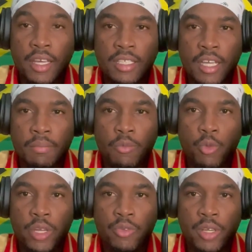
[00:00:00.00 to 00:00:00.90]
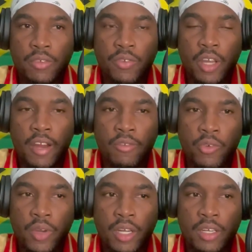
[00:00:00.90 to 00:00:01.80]
a win-win for
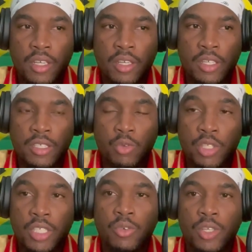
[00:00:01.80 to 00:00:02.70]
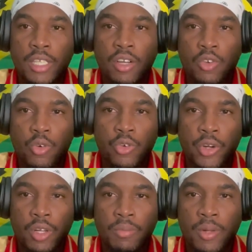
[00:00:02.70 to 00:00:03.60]
everyone, so it was a good World
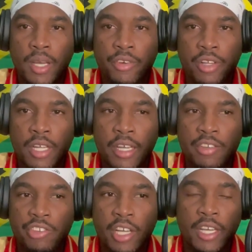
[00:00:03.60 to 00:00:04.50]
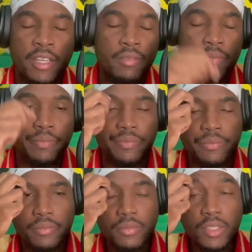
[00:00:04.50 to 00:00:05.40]
Cup, I really enjoyed,
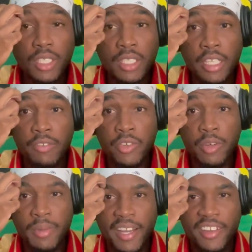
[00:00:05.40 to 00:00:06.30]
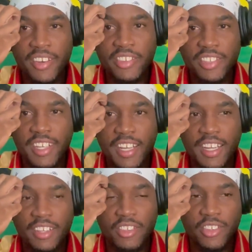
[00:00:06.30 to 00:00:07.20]
even though my country got
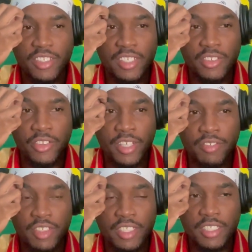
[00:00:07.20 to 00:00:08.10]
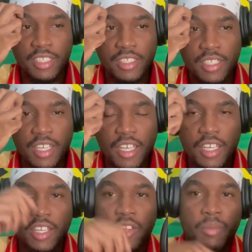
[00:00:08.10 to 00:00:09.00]
knocked out in the round of 16,
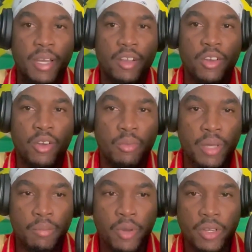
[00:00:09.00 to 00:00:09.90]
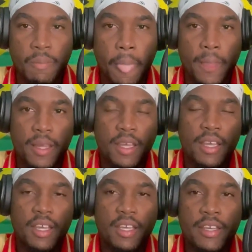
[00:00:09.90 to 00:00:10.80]
by Colombia, but
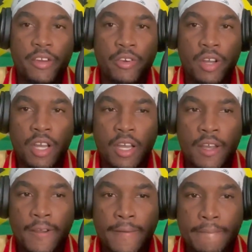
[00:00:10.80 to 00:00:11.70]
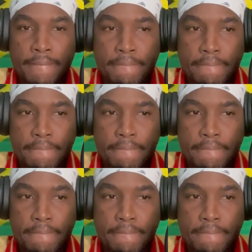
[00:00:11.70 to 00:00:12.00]
you know,